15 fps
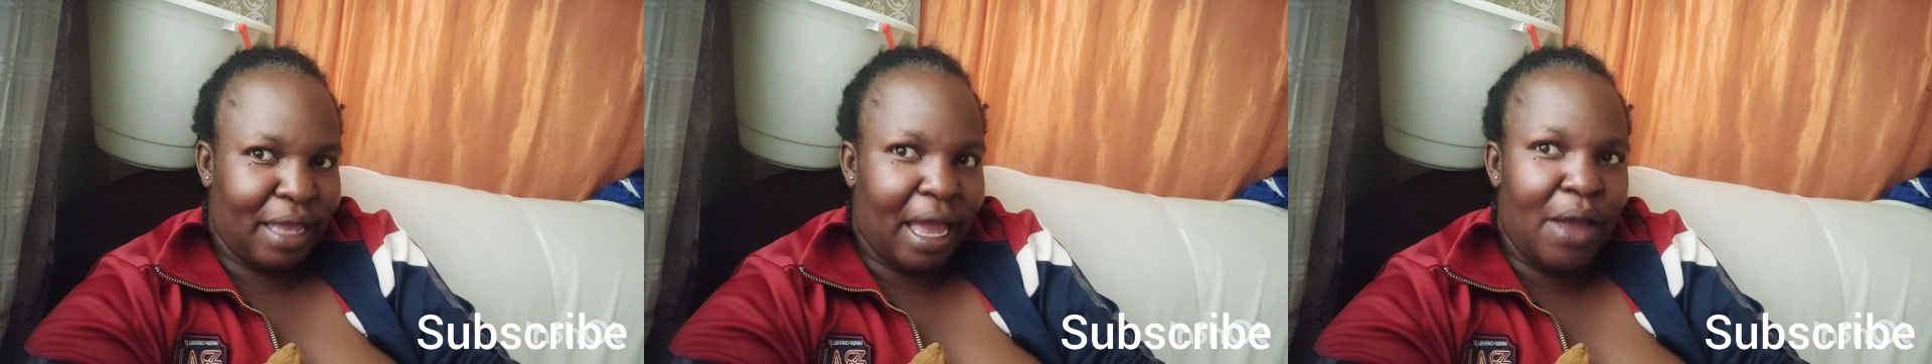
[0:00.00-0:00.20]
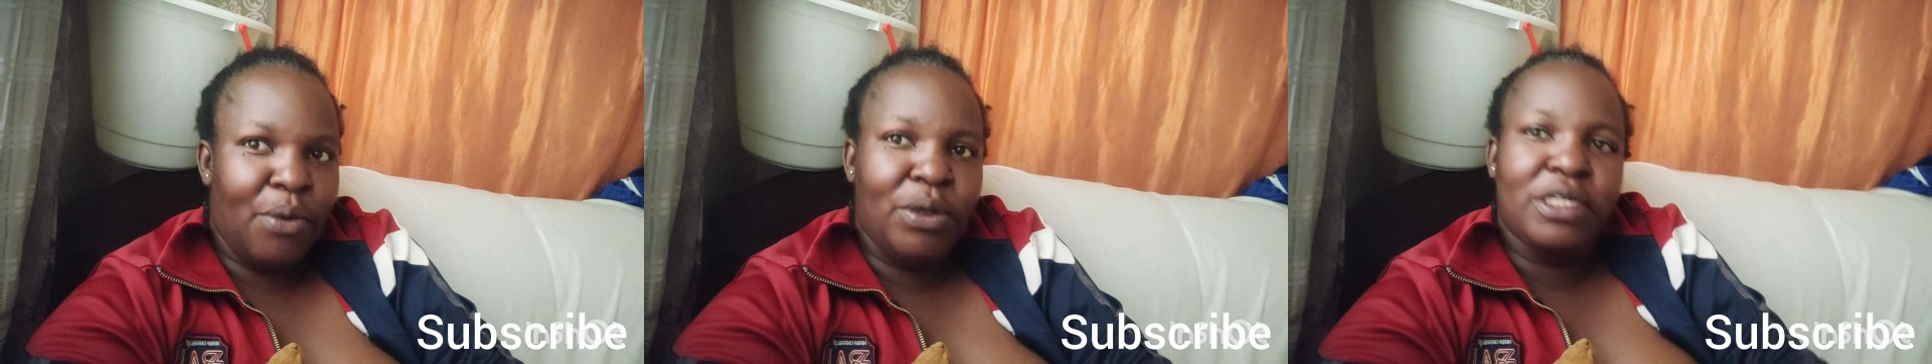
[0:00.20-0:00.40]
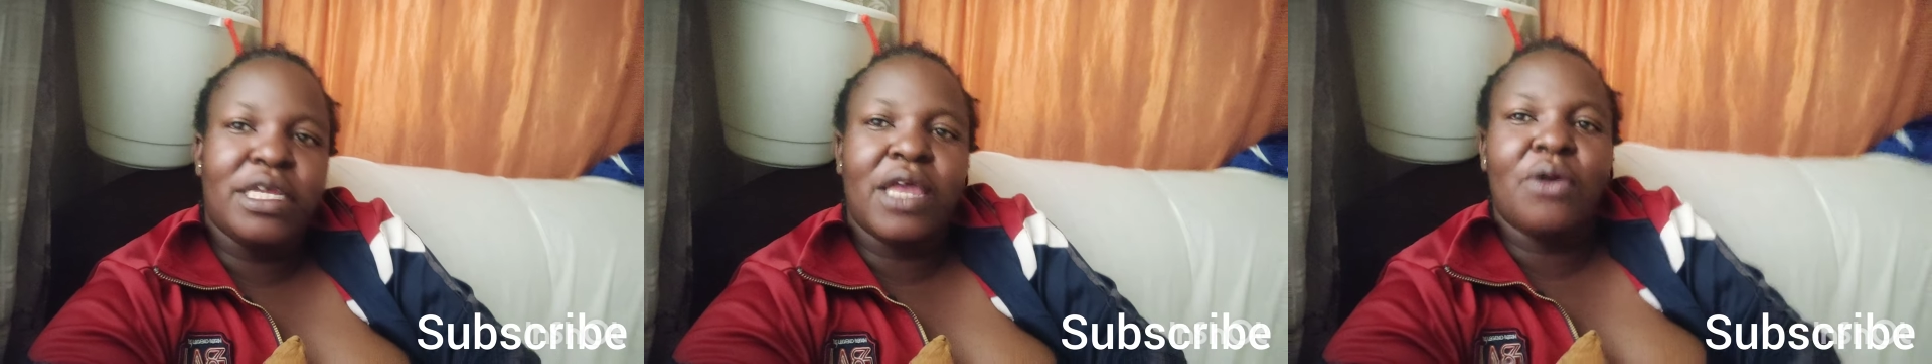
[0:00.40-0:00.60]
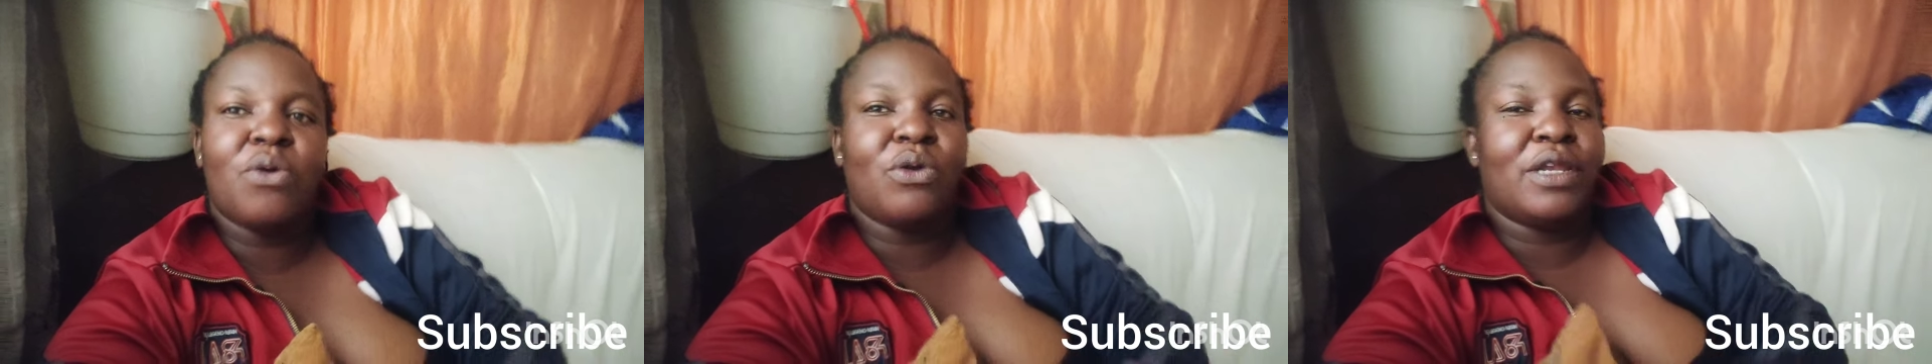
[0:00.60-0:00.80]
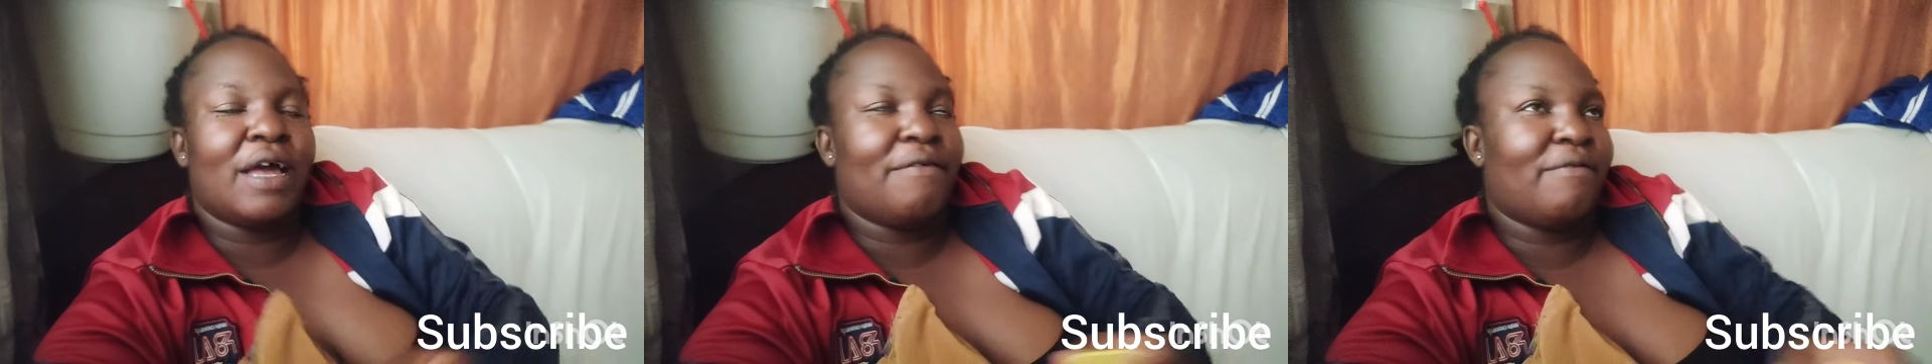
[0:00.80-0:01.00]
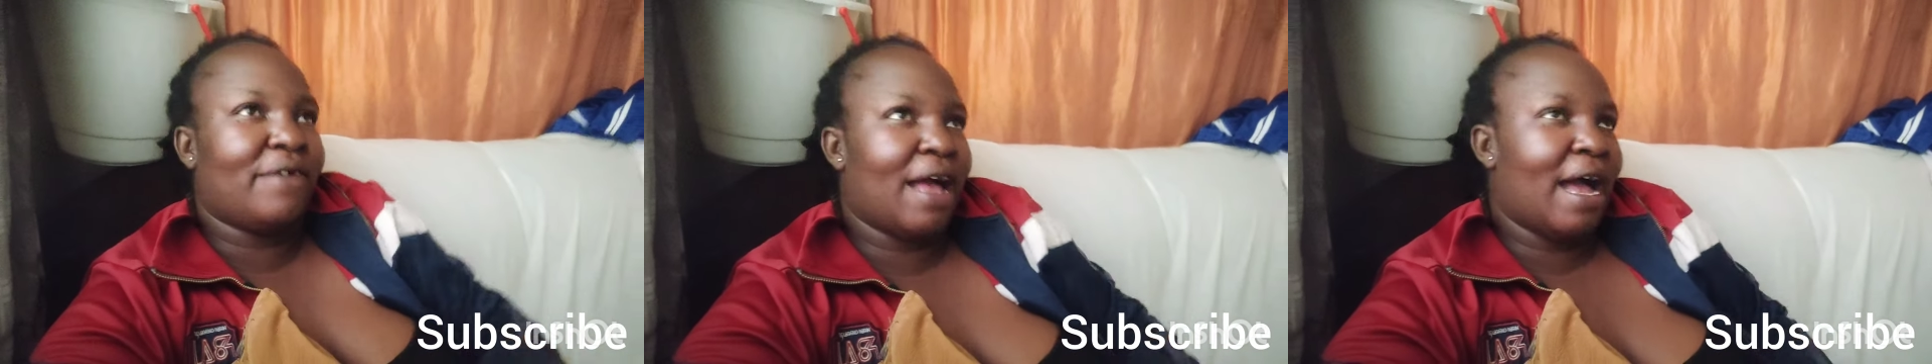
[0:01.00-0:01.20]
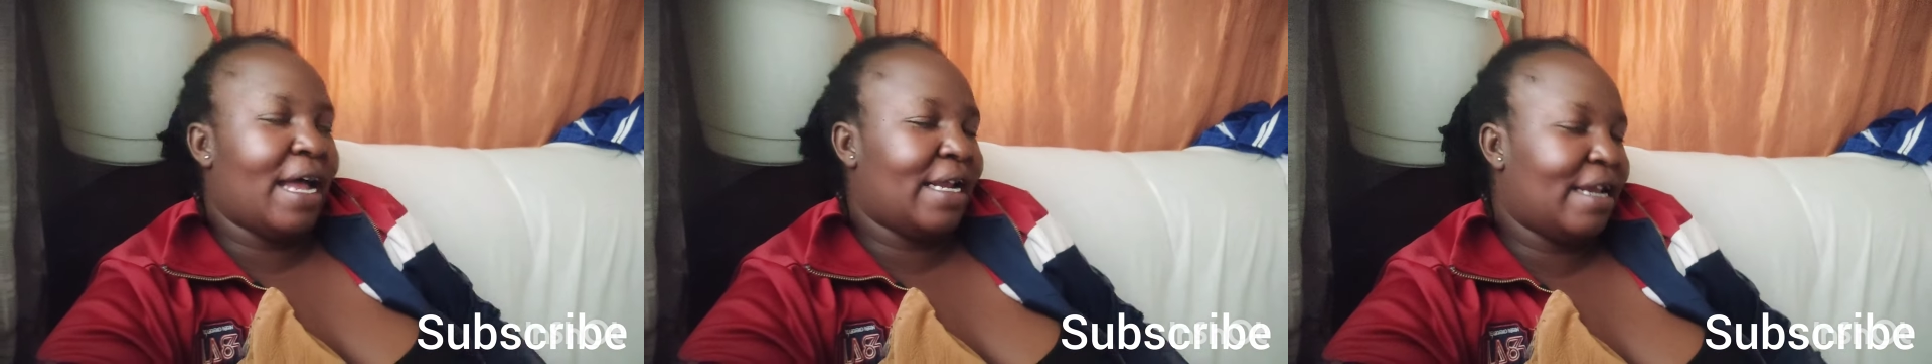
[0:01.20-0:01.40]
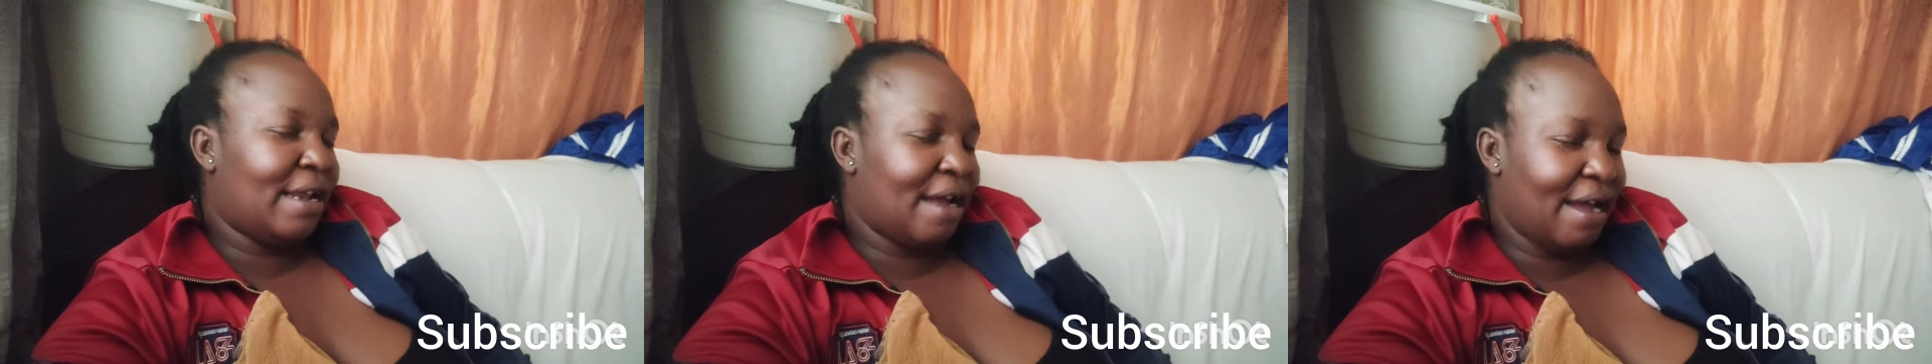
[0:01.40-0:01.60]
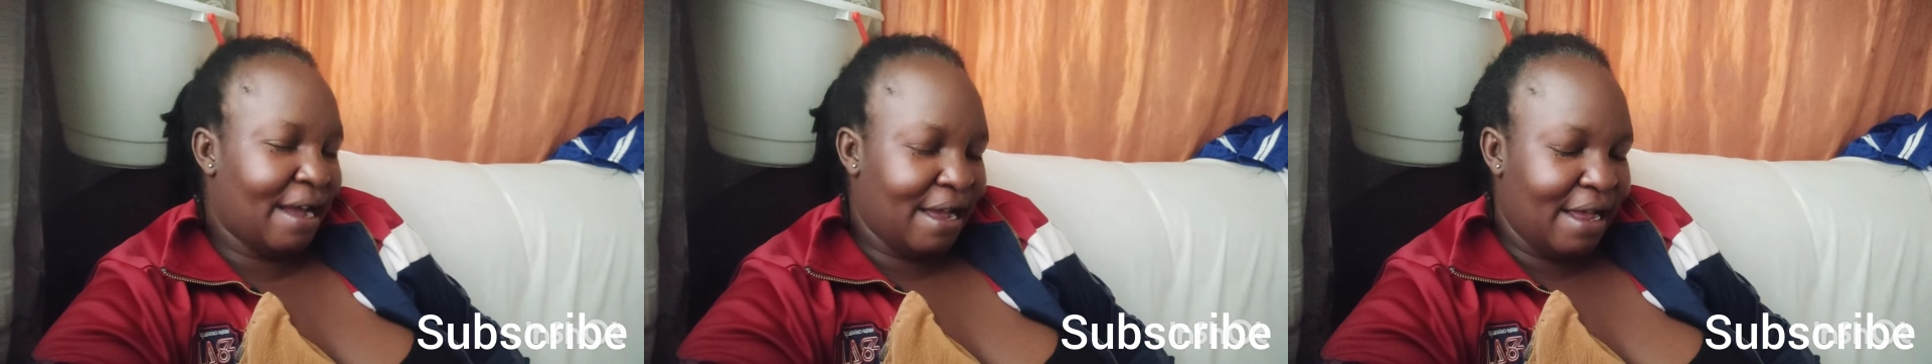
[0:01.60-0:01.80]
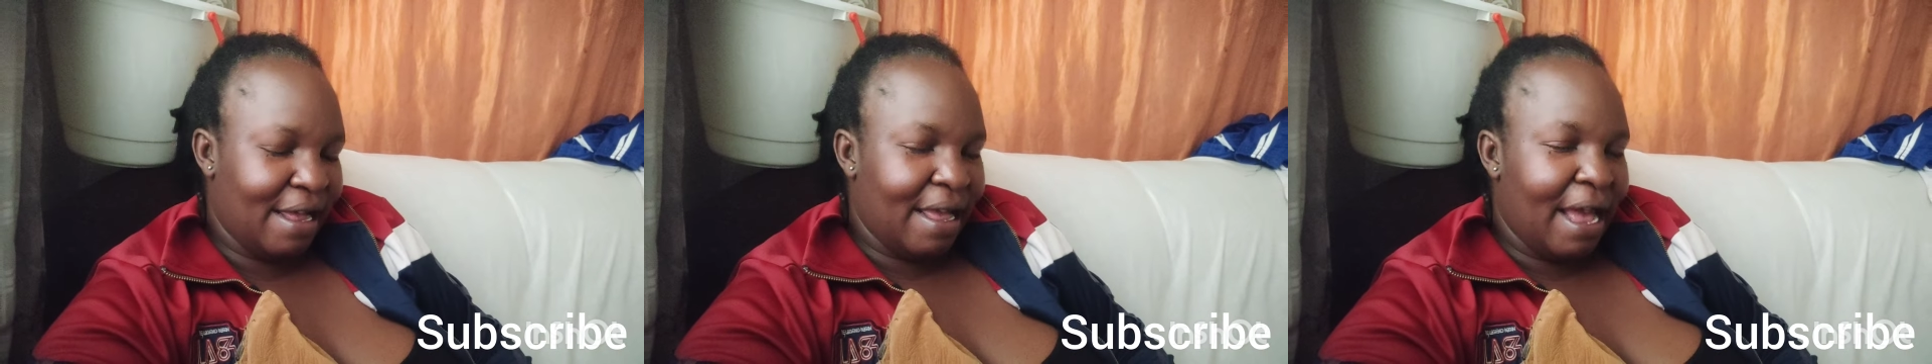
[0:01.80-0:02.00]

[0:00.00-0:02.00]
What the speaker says: I wish I could have had her.